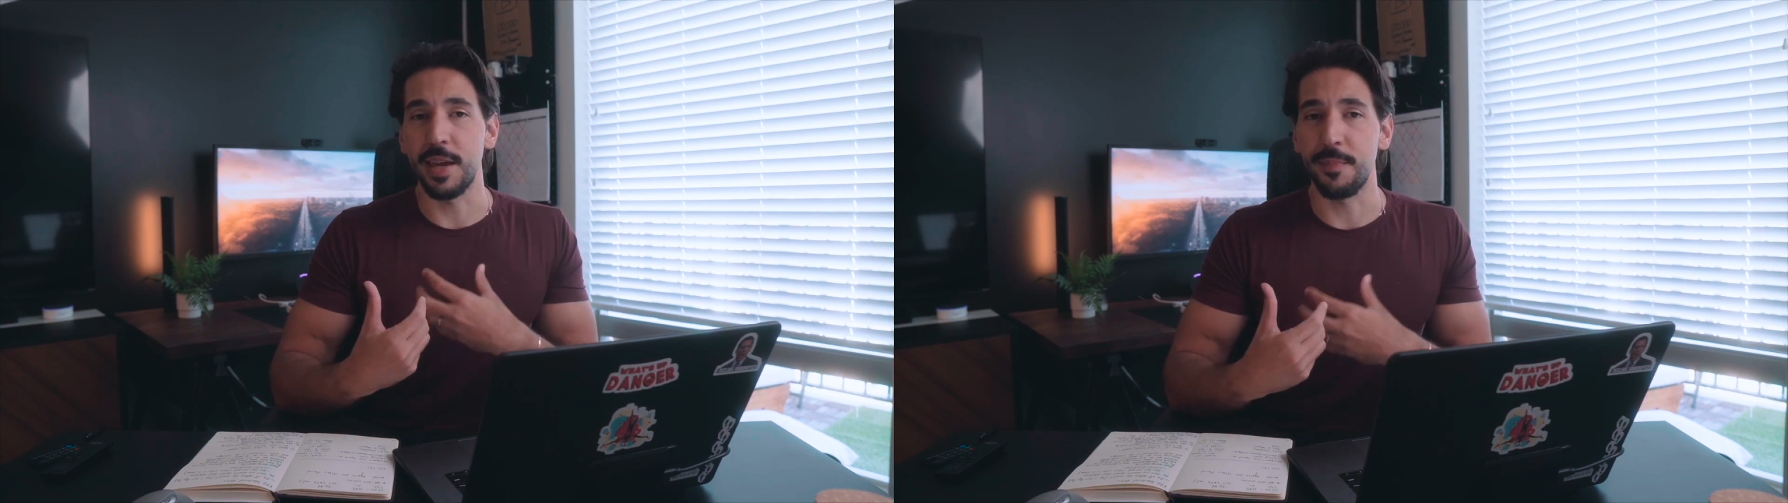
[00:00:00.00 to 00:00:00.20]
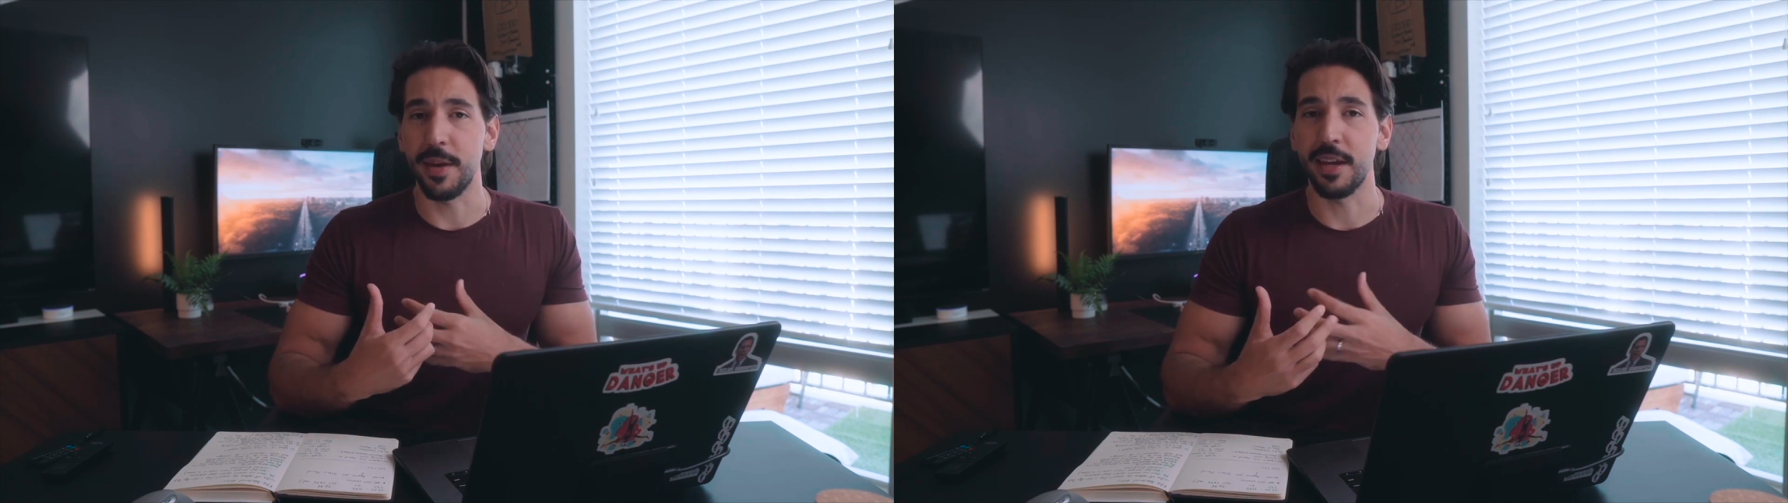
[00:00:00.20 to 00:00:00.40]

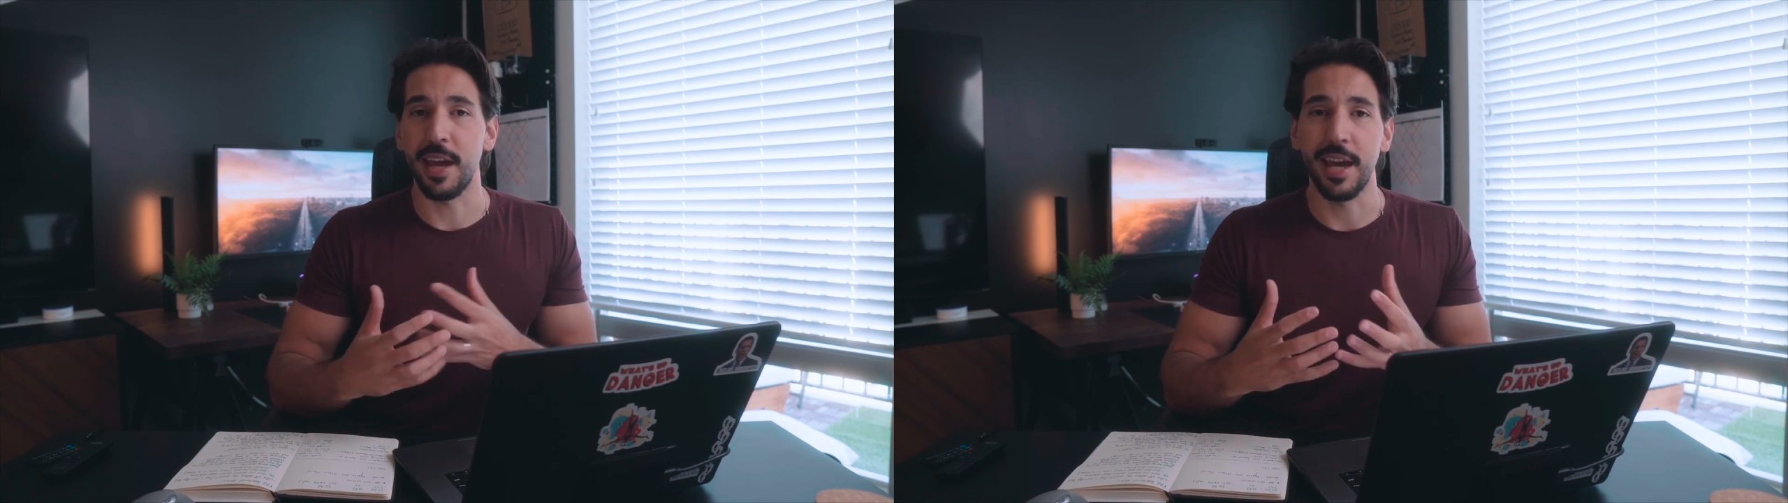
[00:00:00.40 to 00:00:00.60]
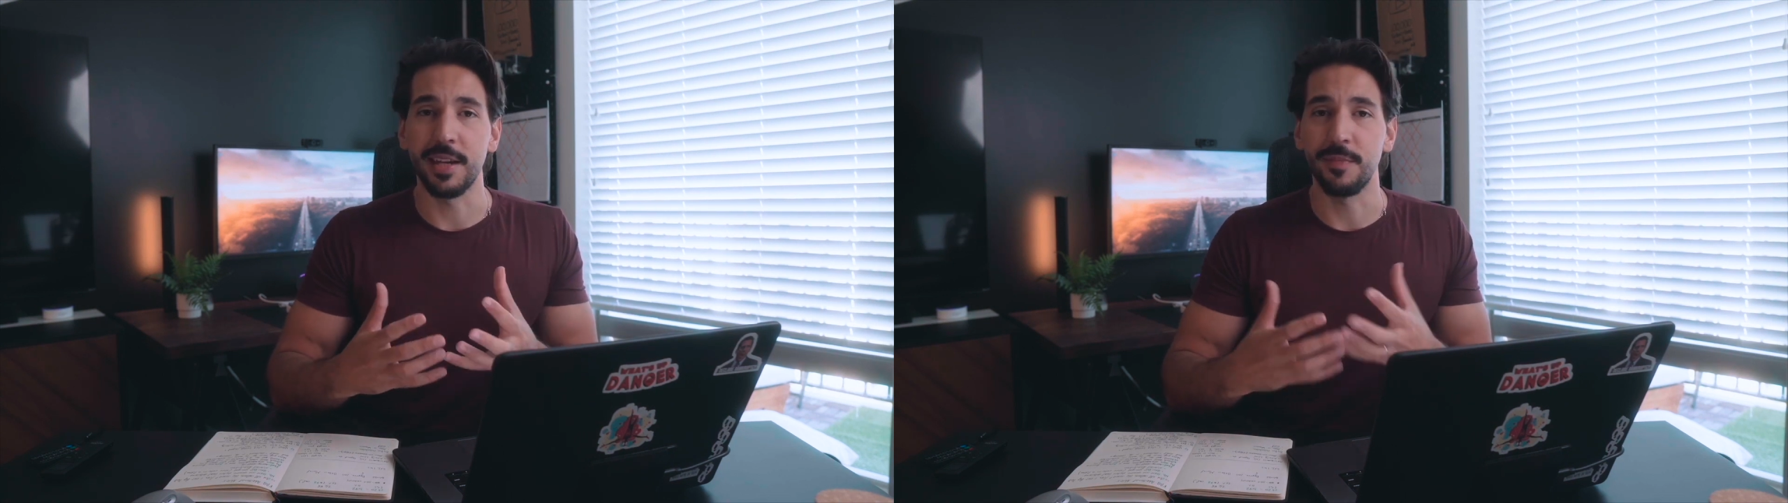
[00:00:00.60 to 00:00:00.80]
keeping
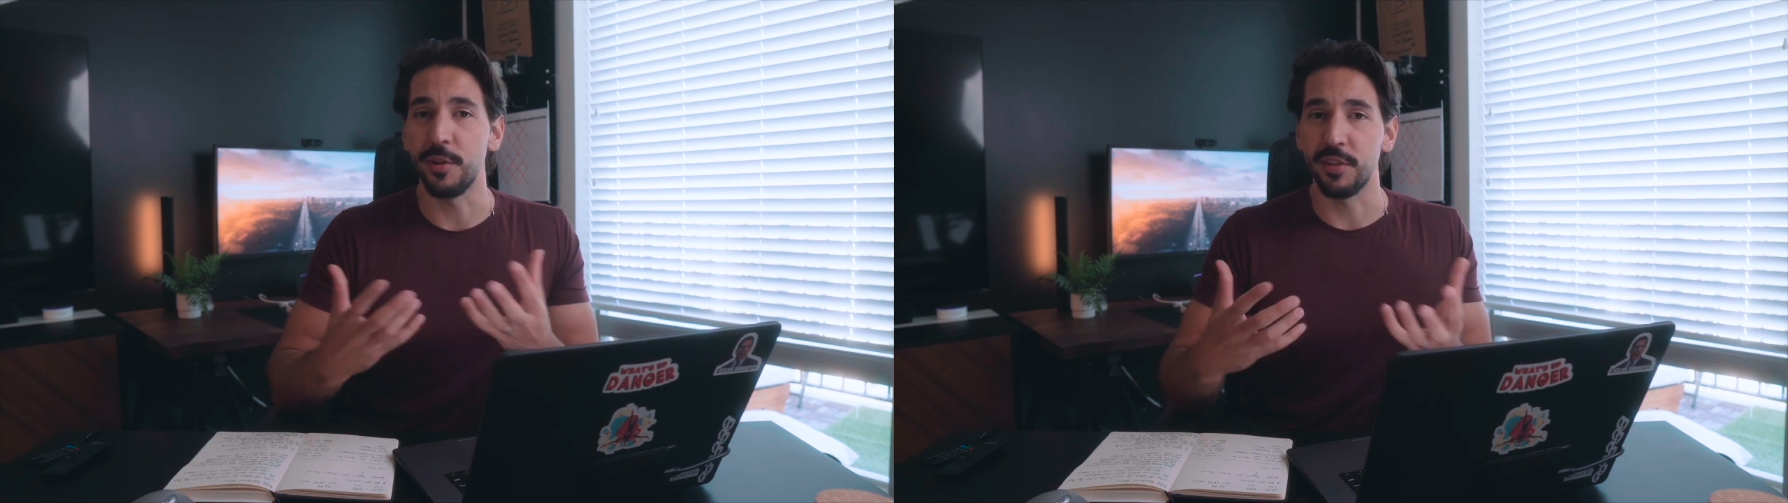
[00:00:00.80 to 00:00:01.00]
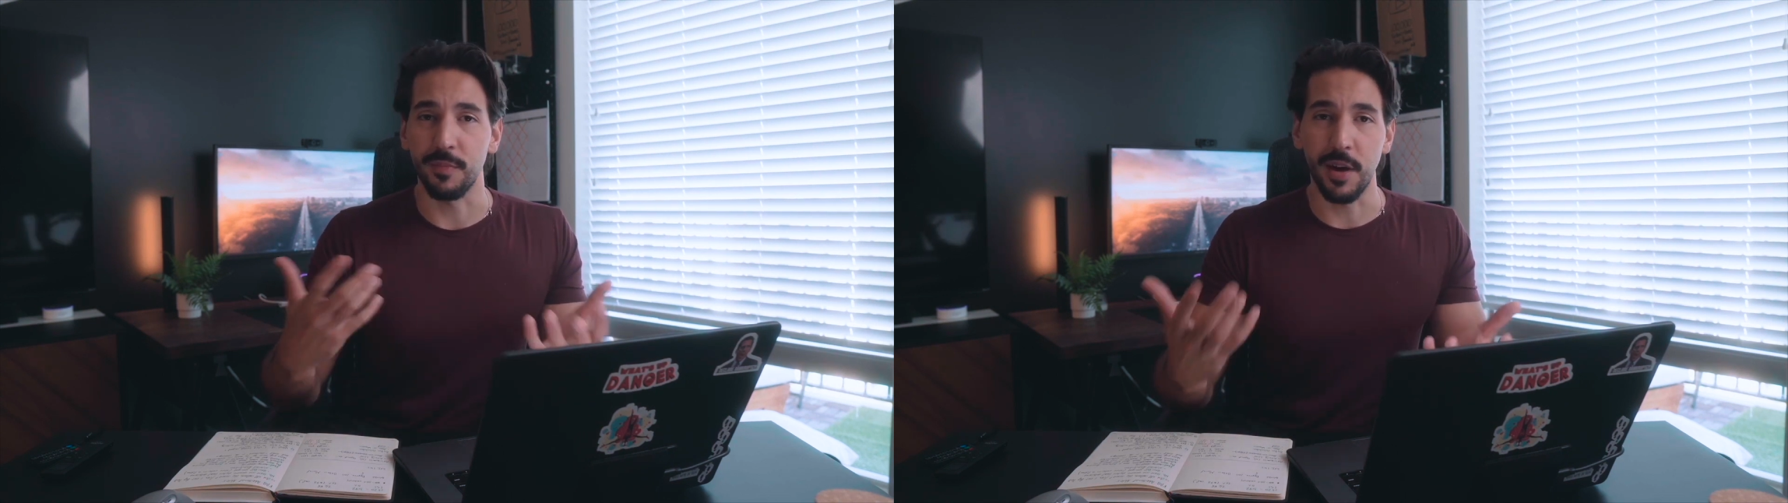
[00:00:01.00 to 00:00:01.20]
and
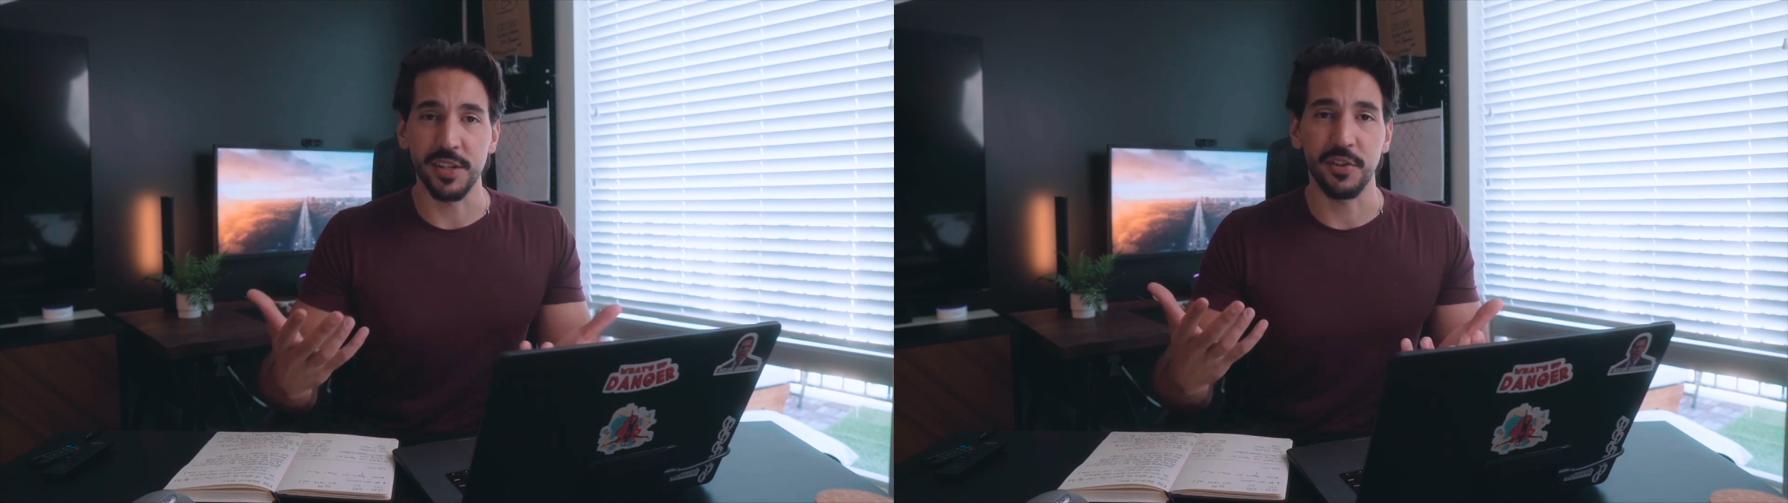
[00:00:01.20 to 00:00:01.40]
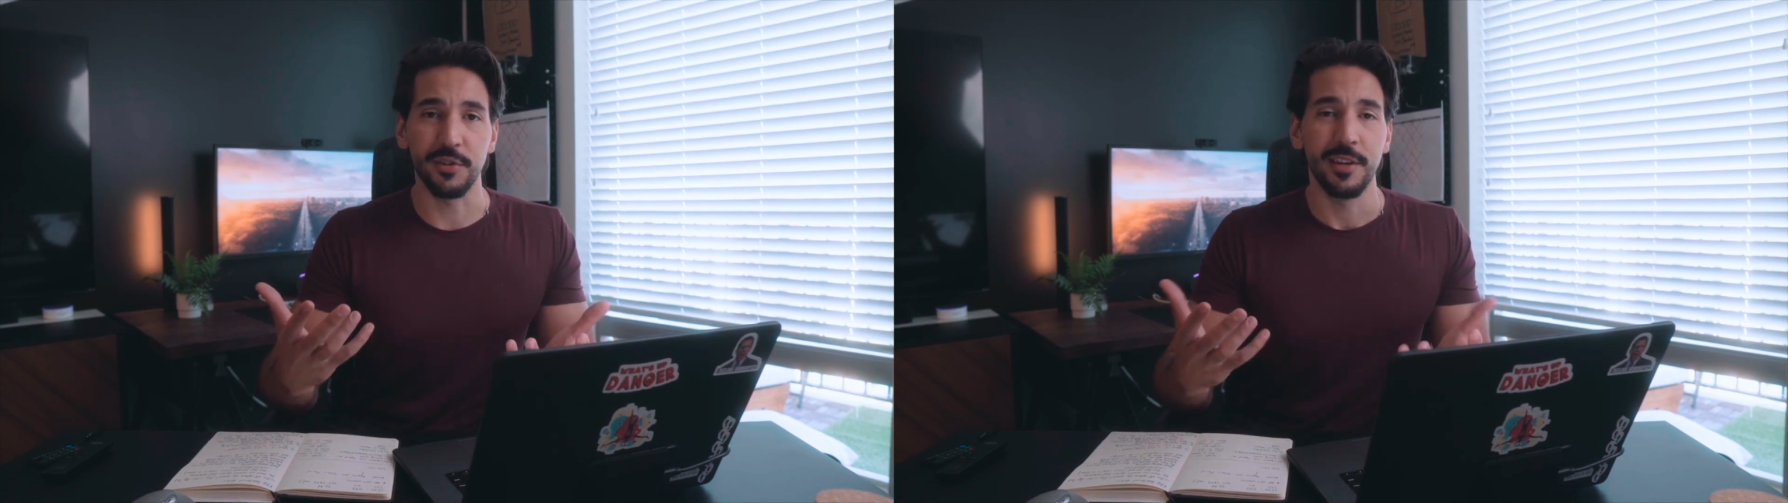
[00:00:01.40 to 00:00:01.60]
building
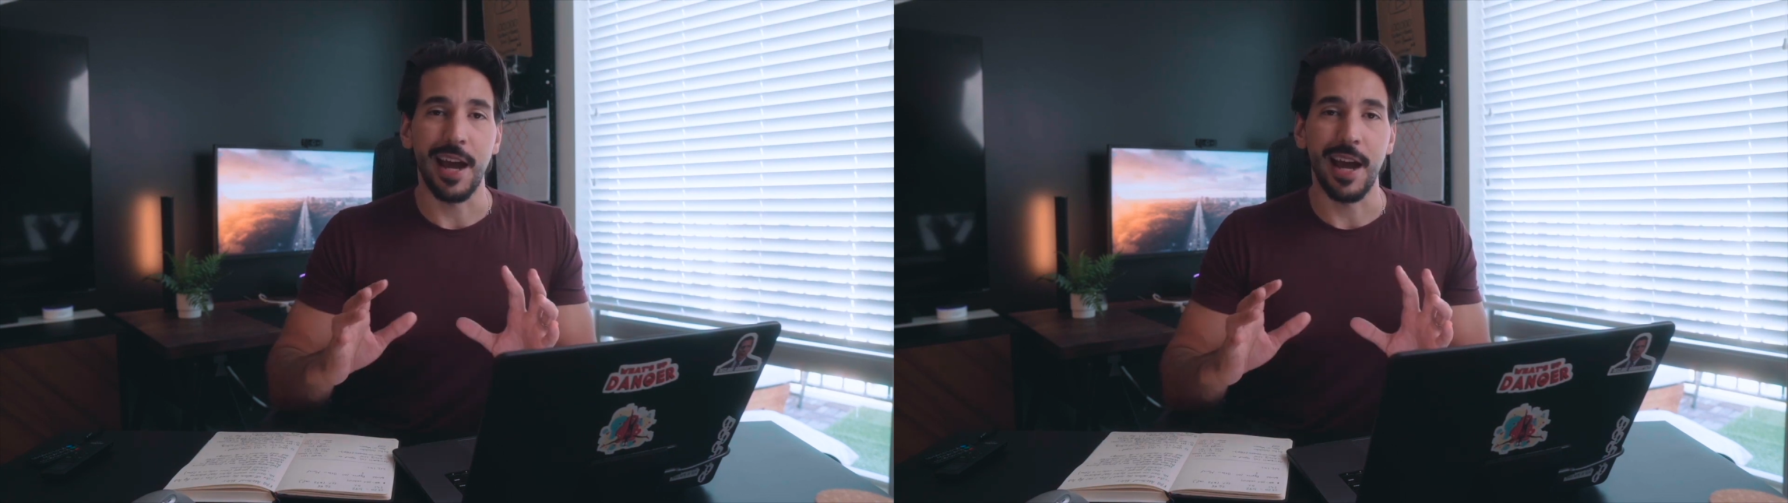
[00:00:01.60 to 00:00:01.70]
muscle,